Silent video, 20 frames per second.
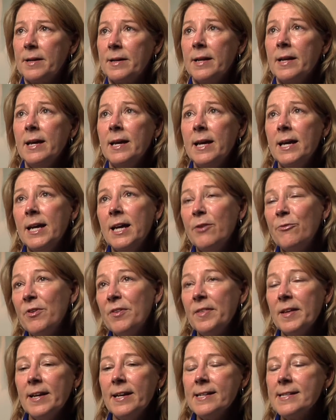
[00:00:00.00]
but if we
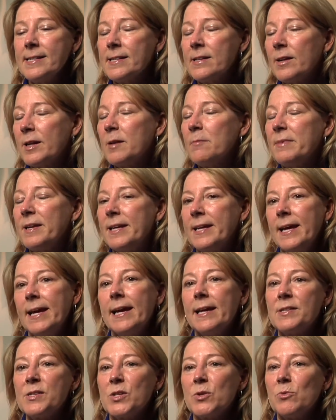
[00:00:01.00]
think it's going to be
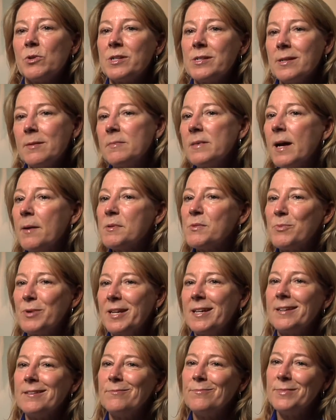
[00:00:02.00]
cancer which sometimes we
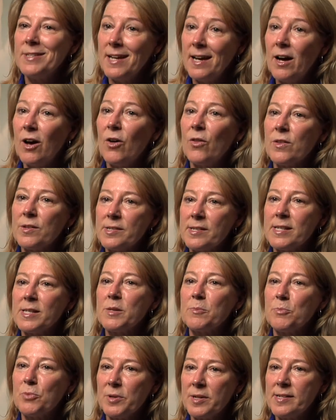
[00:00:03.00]
can tell this
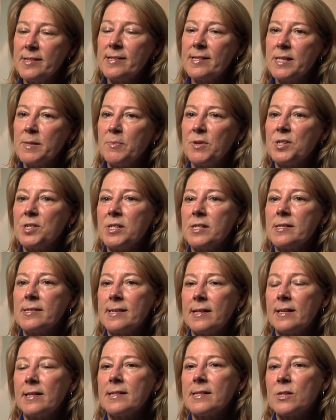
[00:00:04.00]
is pretty suspicious
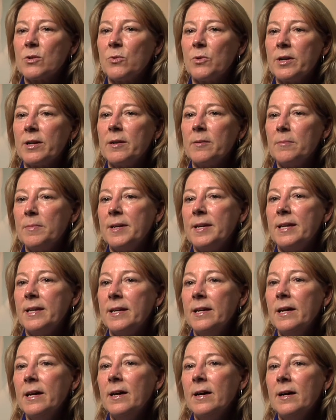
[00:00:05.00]
and it's going to be
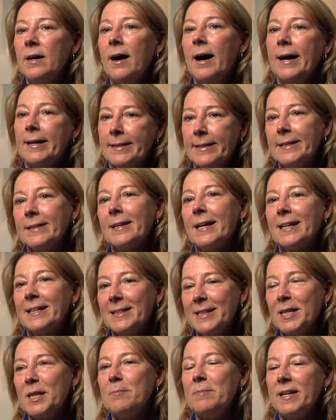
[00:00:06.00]
highly
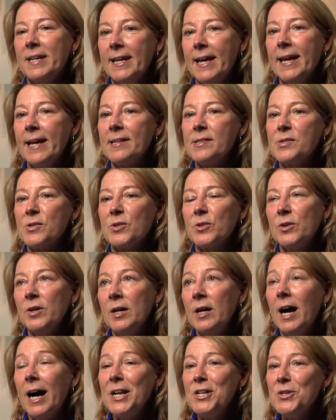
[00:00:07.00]
likely to be cancer,
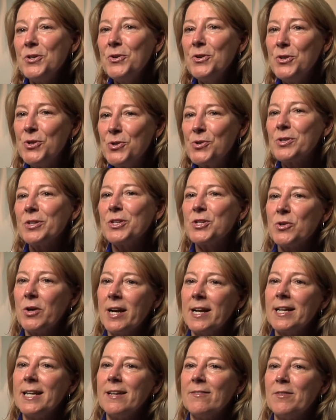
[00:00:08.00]
I do usually
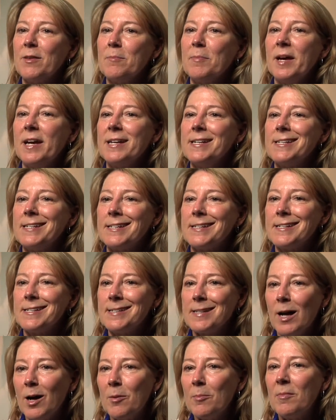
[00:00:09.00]
try to give the patient
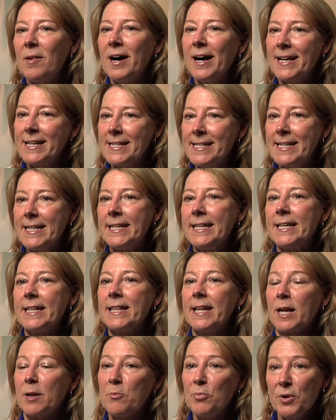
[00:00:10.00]
some idea
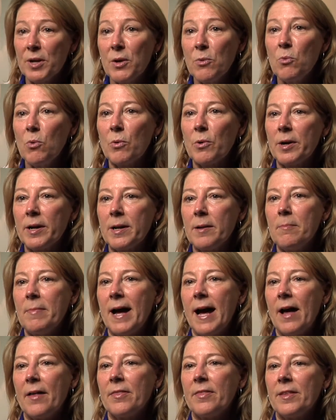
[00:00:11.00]
that I'm pretty worried
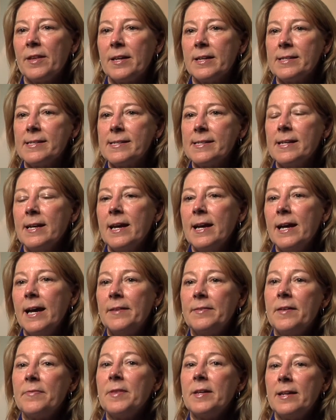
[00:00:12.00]
about this
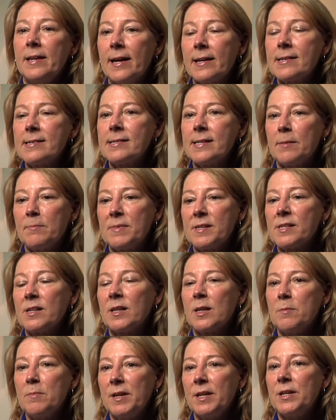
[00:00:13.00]
and that the next step is
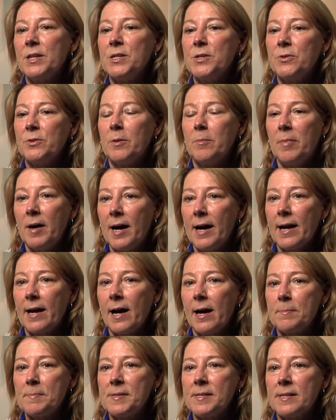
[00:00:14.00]
going to be to do a
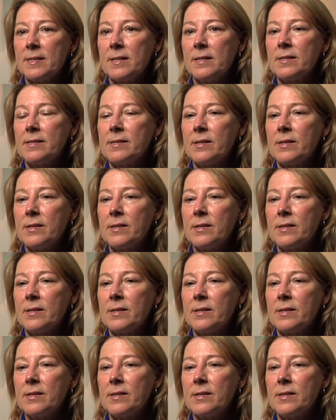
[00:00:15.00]
biopsy.